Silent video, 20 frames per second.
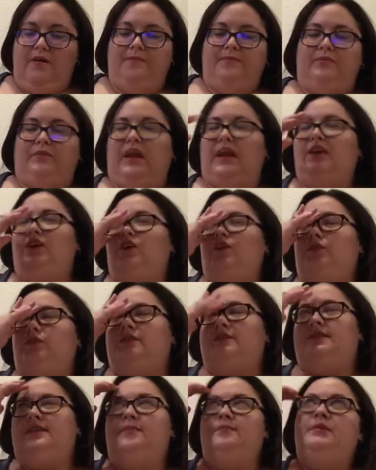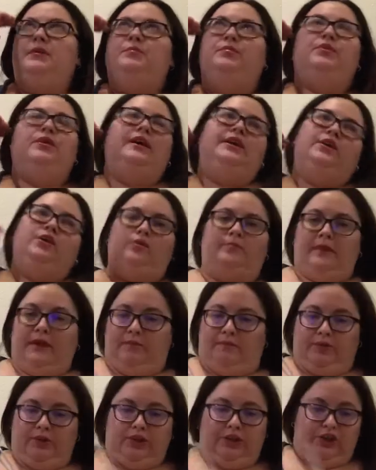I know some people
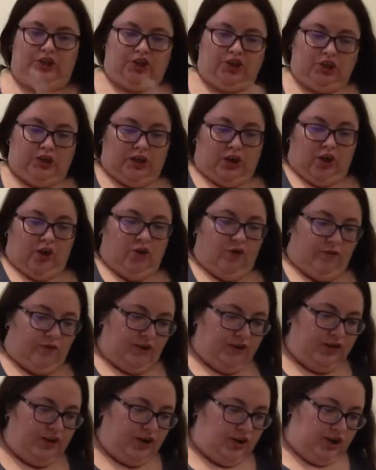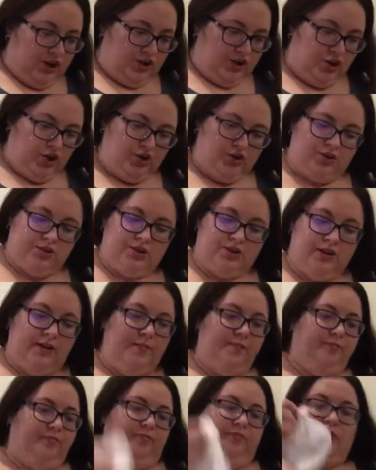might put the chili over the nachos.
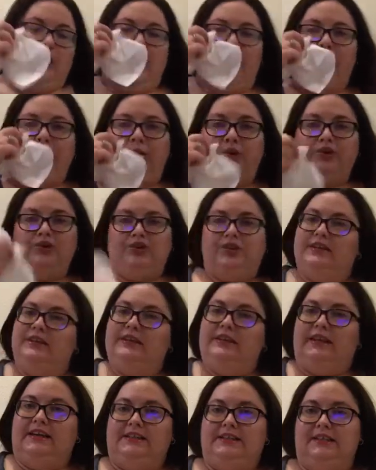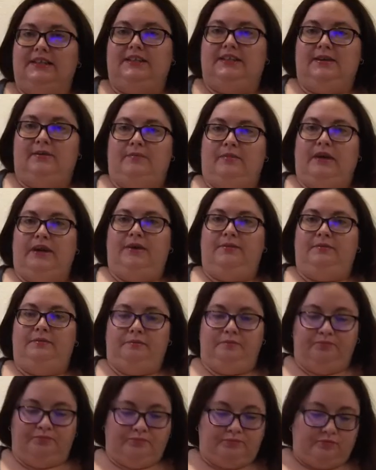I personally like to dip my
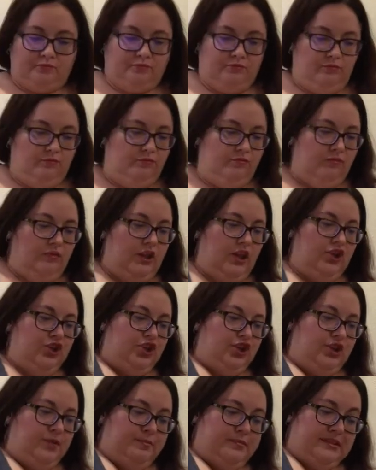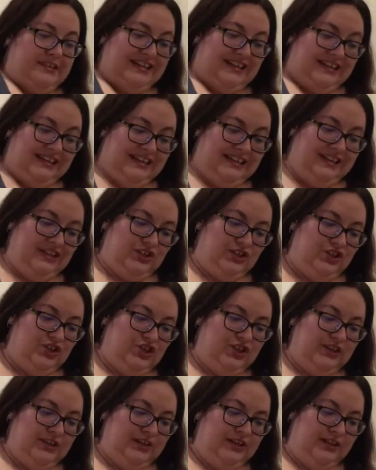chips in the
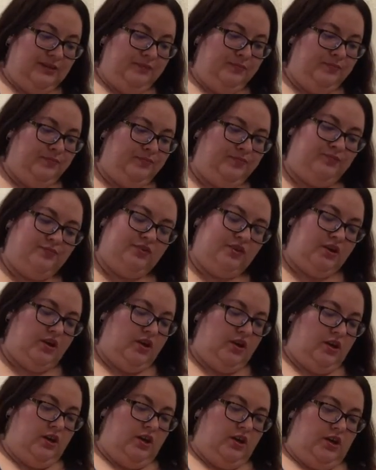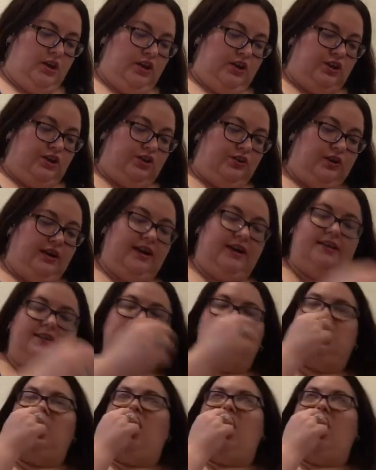chili. You guys,